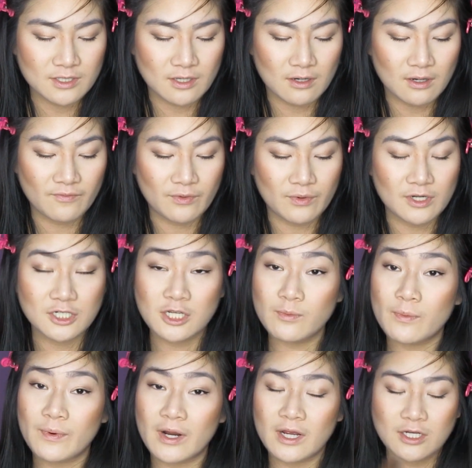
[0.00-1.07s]
So if you want a
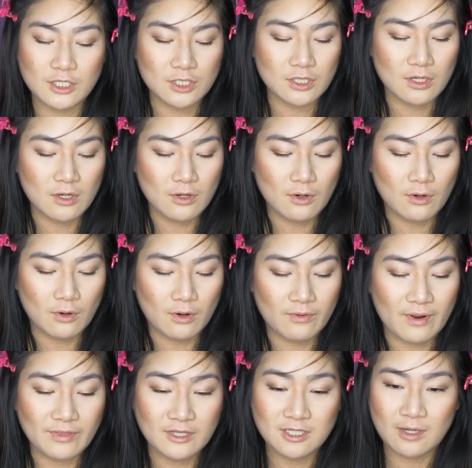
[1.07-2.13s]
cheaper brush,
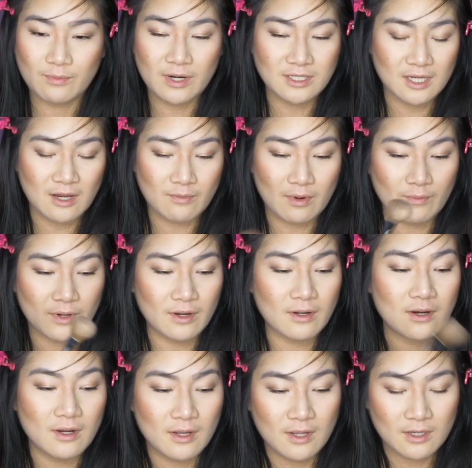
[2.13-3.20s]
or around the same price, I can't
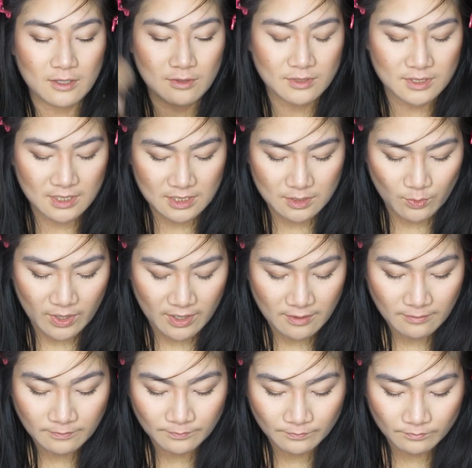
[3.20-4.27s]
remember, use this
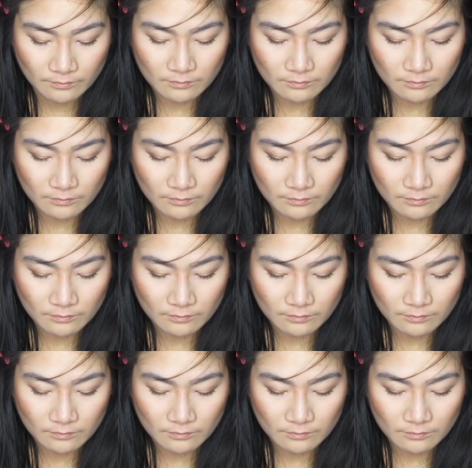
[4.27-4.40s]
one.